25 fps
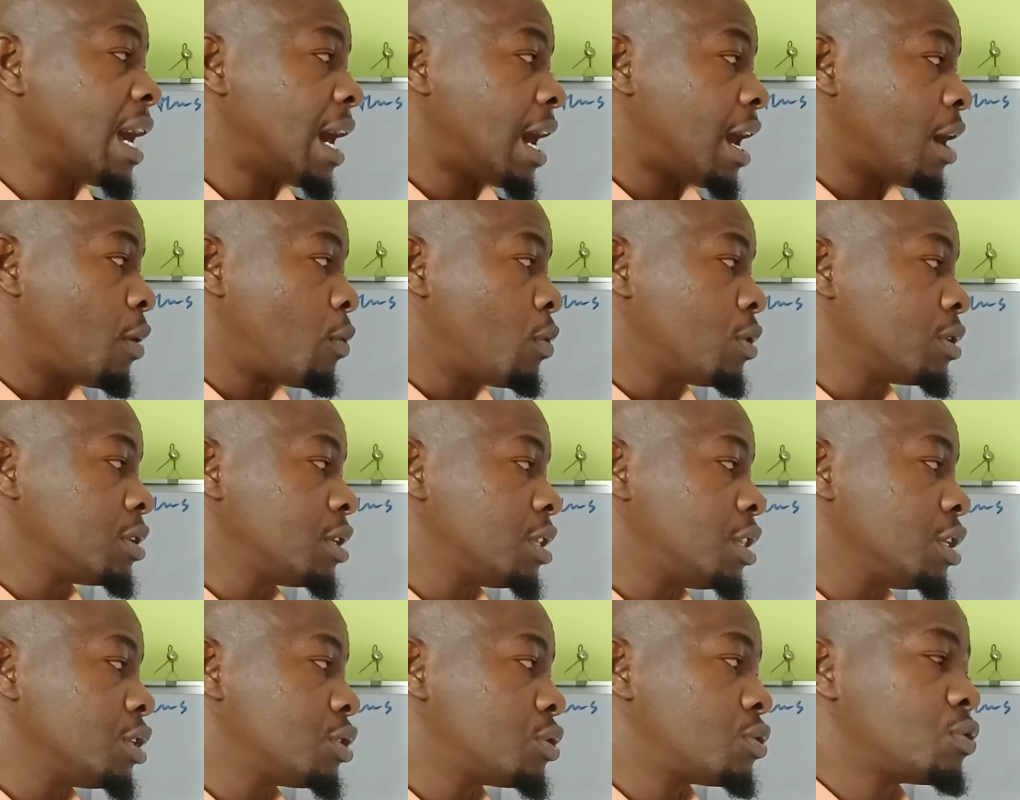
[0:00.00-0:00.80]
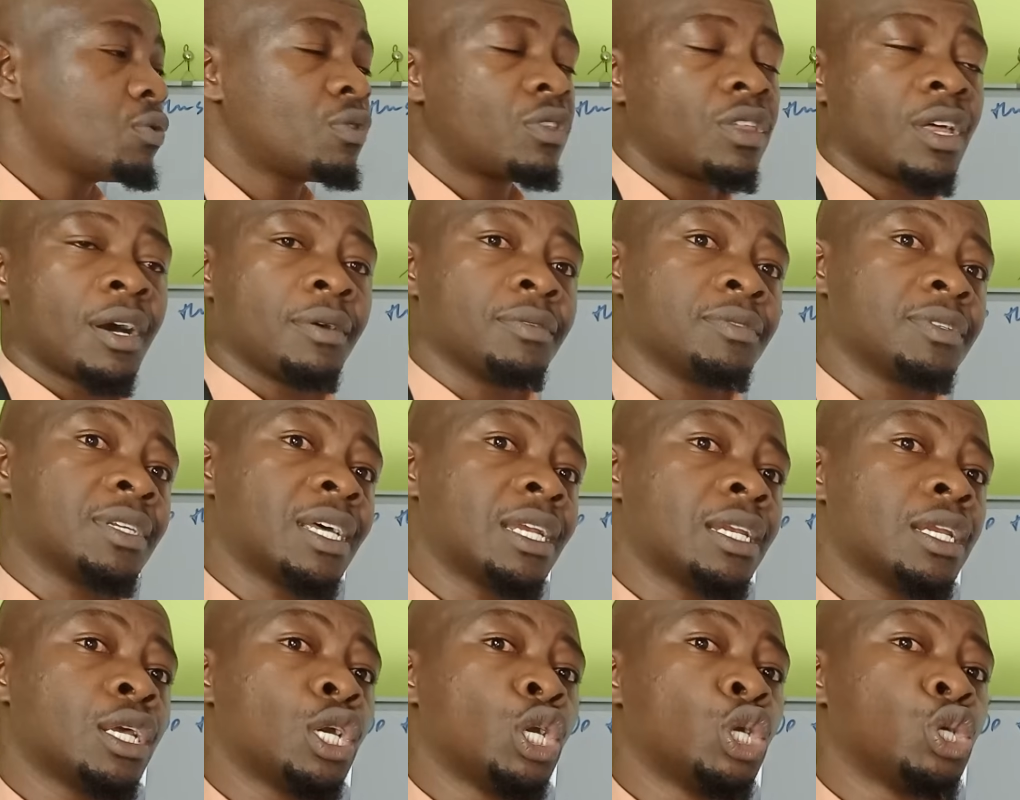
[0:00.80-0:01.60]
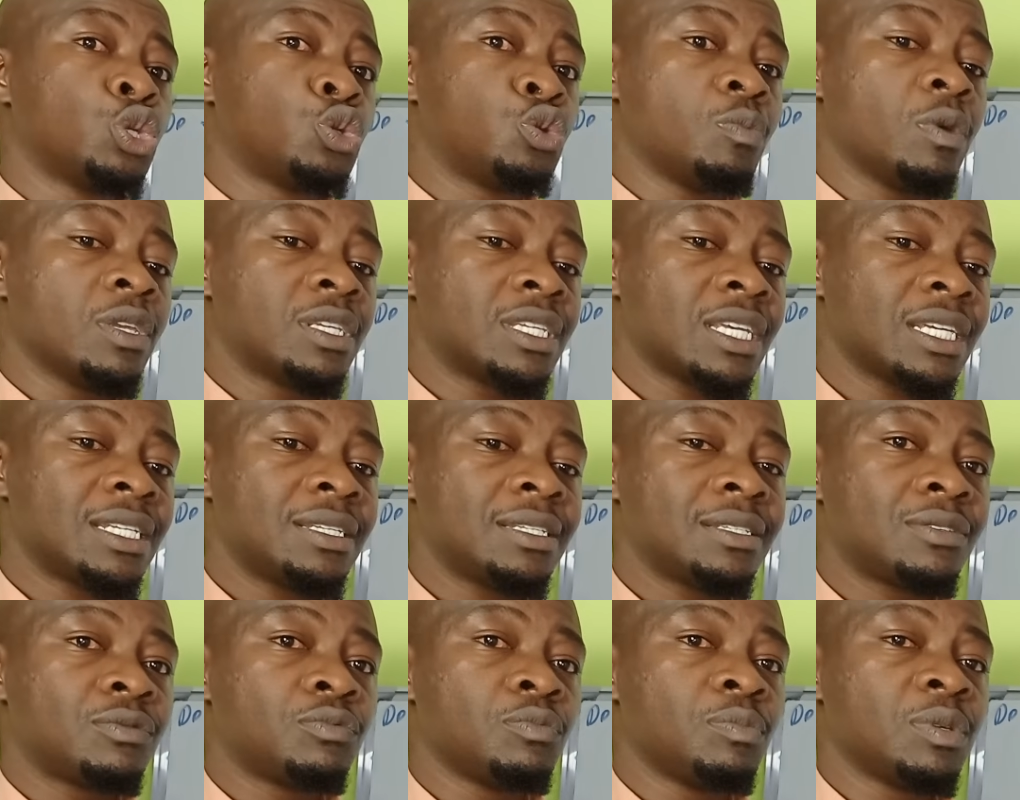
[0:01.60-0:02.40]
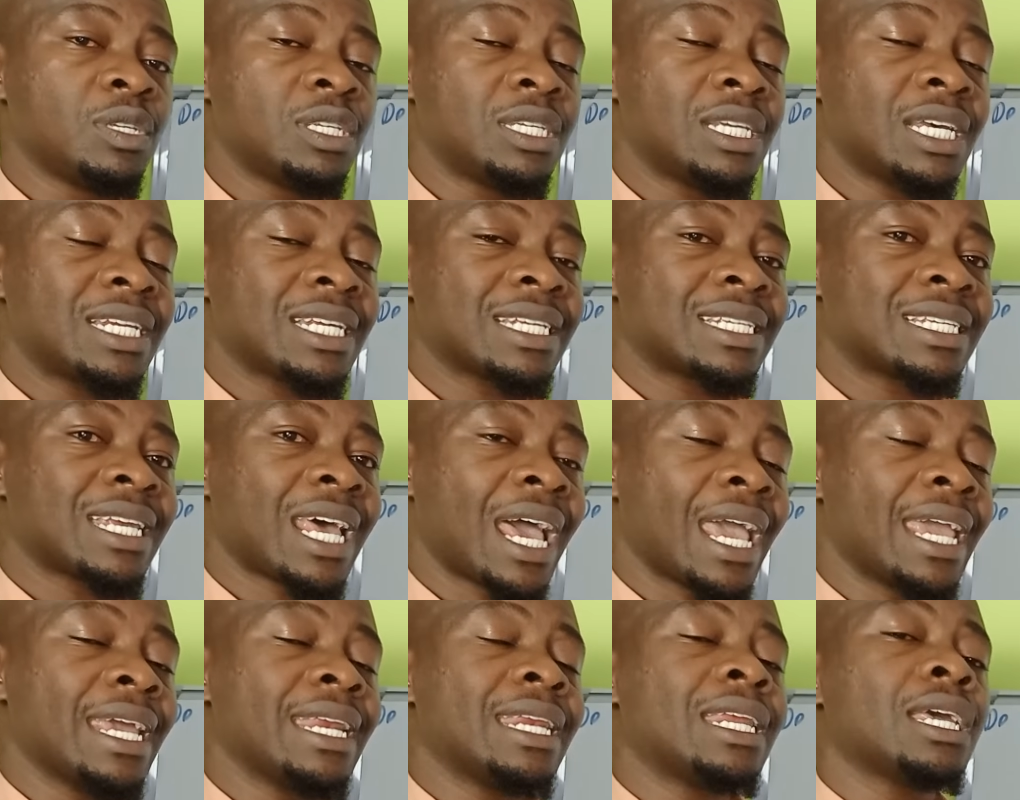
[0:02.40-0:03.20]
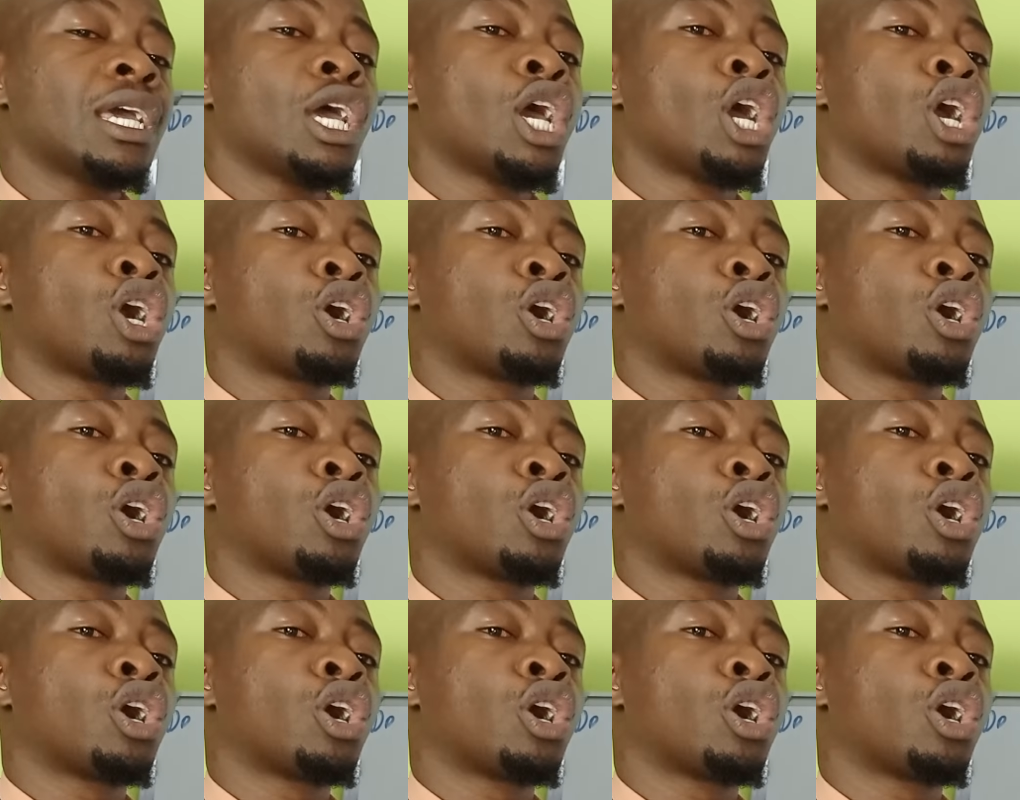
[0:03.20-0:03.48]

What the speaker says: I want this 2,000 to be set aside